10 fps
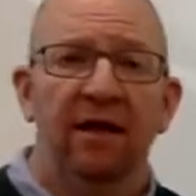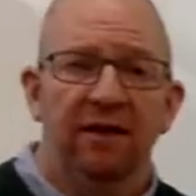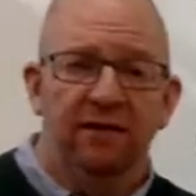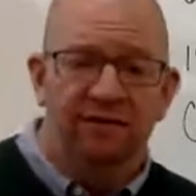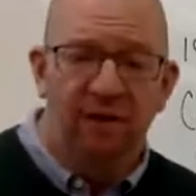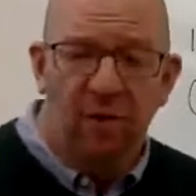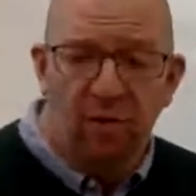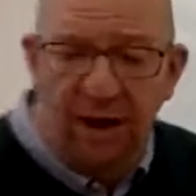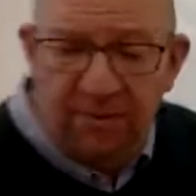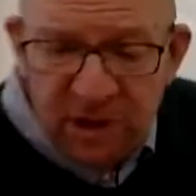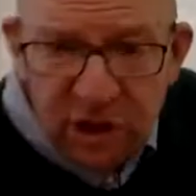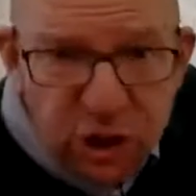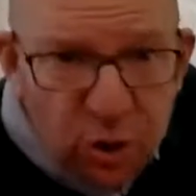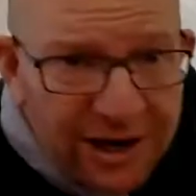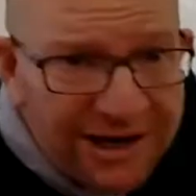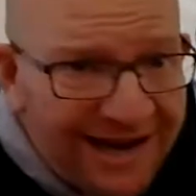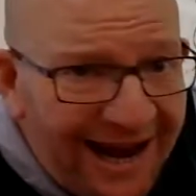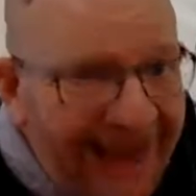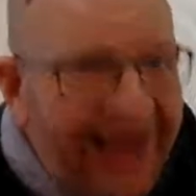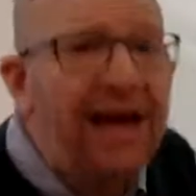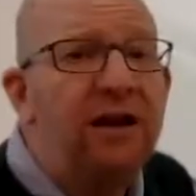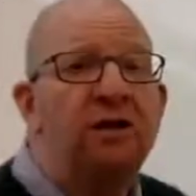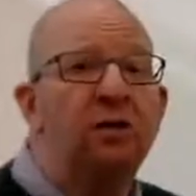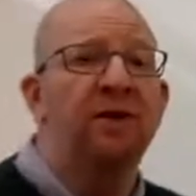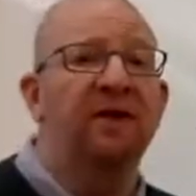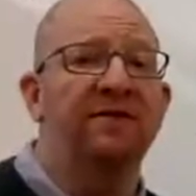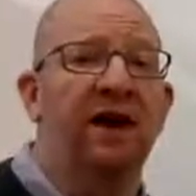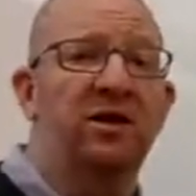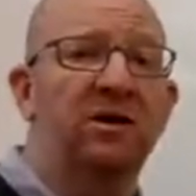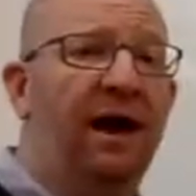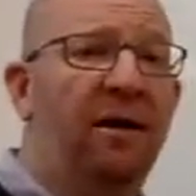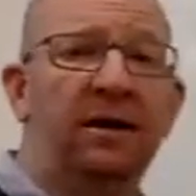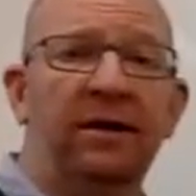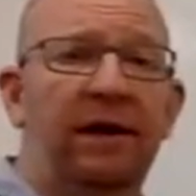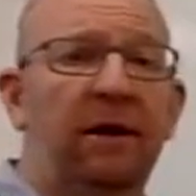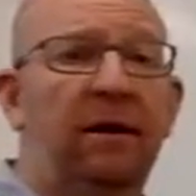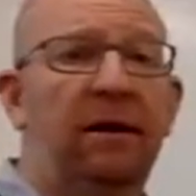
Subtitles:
So I'm going to show you today how to do this on your calculator.